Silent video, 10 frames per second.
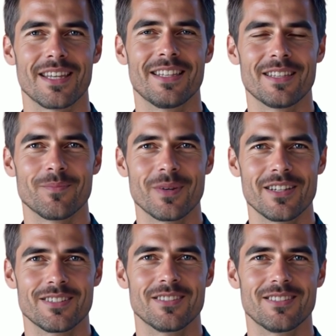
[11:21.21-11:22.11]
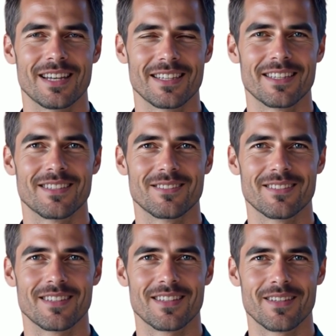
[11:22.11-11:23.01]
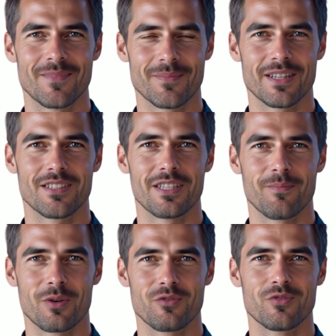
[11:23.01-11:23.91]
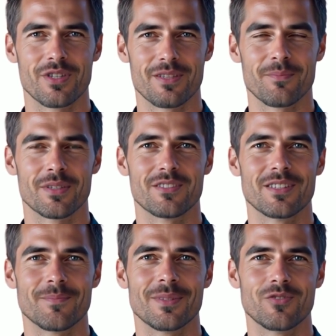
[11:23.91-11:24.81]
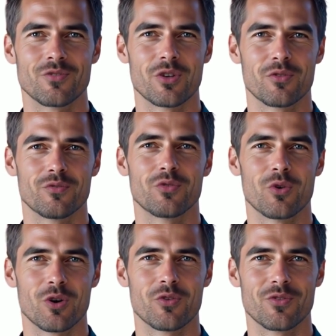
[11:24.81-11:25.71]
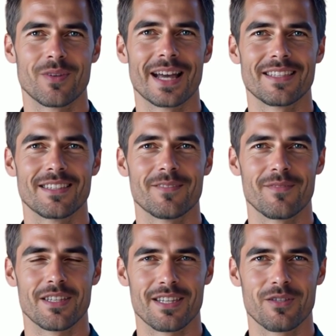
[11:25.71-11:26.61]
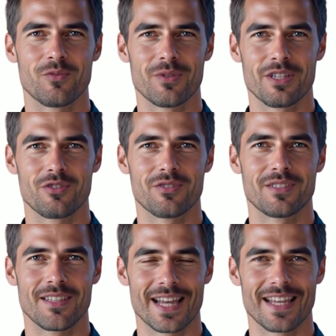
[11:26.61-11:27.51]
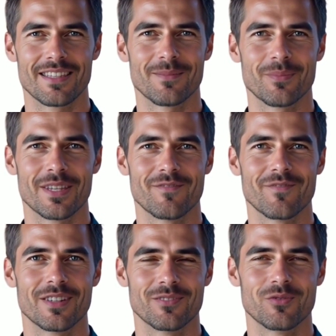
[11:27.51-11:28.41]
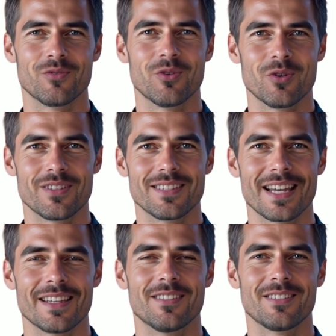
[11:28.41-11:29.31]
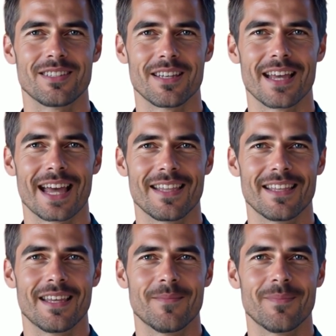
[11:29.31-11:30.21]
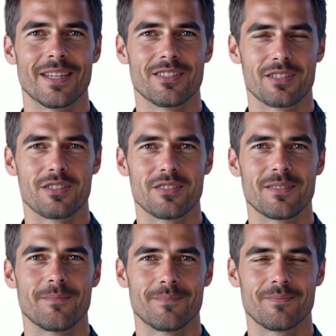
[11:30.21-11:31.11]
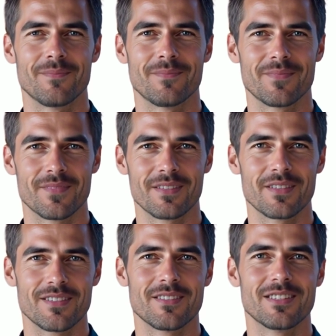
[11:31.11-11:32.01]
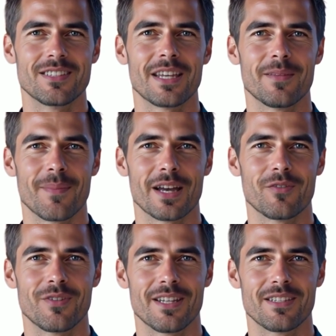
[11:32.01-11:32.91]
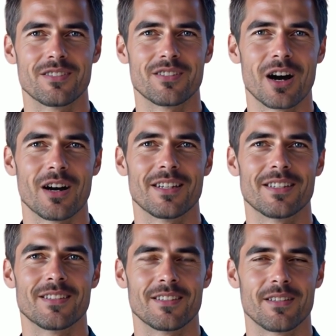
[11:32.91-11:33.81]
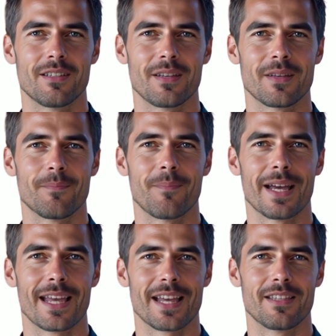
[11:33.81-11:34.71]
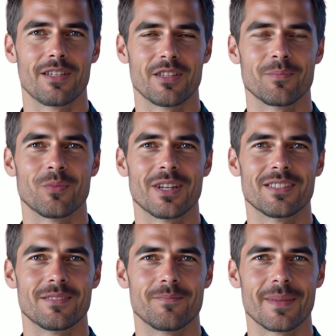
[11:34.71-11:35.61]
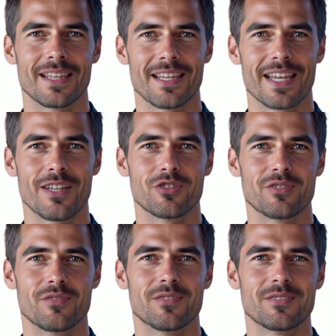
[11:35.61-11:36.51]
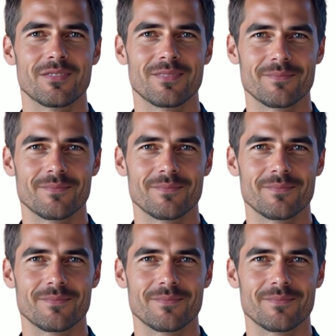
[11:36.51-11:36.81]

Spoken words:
In depression studies, placebo treatments have been shown to alter activity in regions like the prefrontal cortex and limbic system, the same areas targeted by antidepressant medications.